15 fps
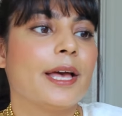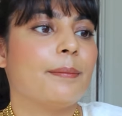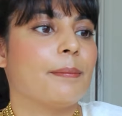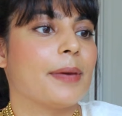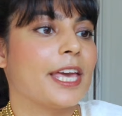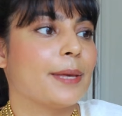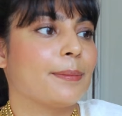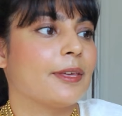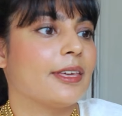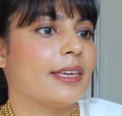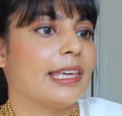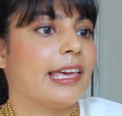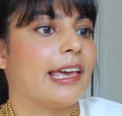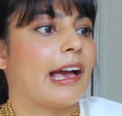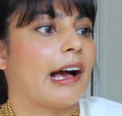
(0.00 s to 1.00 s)

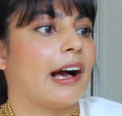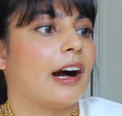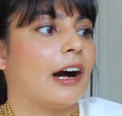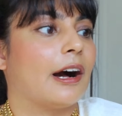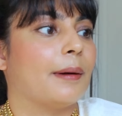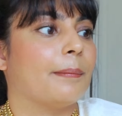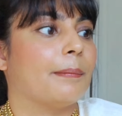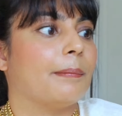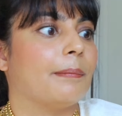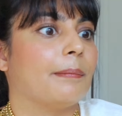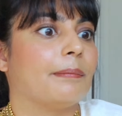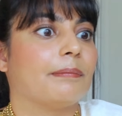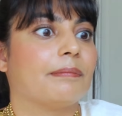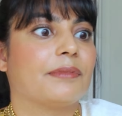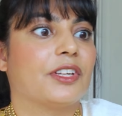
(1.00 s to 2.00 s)
maybe
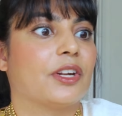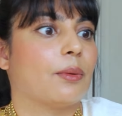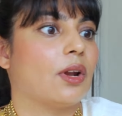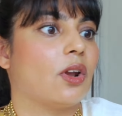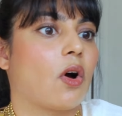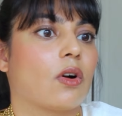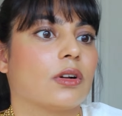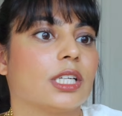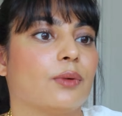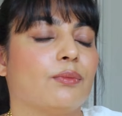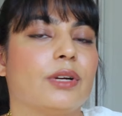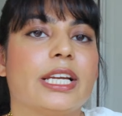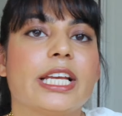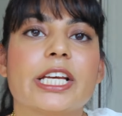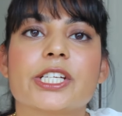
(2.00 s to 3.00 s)
um, you know a long-term
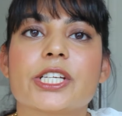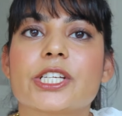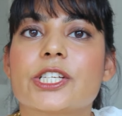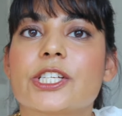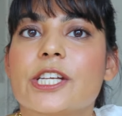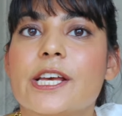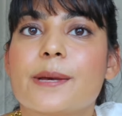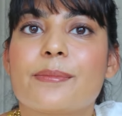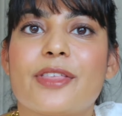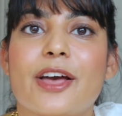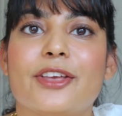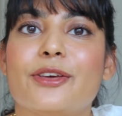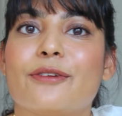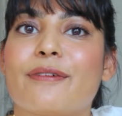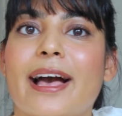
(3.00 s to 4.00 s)
relationship
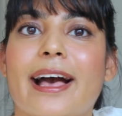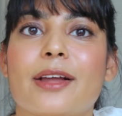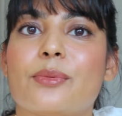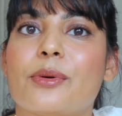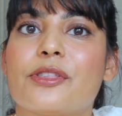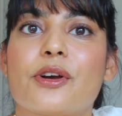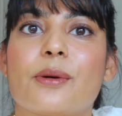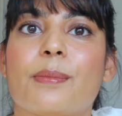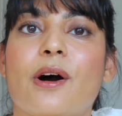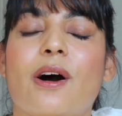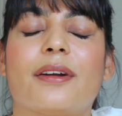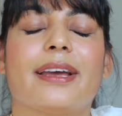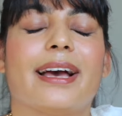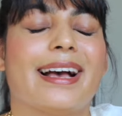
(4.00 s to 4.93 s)
that you've had with your partner